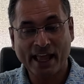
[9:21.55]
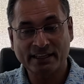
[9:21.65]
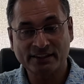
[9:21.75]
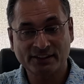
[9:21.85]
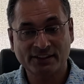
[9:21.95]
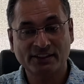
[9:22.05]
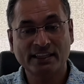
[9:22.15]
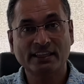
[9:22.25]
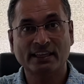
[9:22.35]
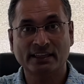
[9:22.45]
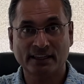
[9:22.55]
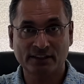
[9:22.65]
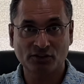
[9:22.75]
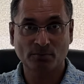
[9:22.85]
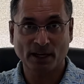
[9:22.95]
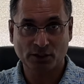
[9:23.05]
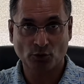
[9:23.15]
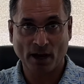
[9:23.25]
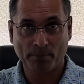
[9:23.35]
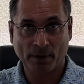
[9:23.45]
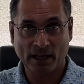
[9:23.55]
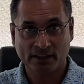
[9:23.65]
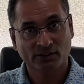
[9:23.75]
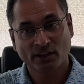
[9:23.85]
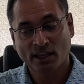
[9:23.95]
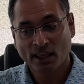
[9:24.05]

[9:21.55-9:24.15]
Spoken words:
and is syncing into my Dropbox.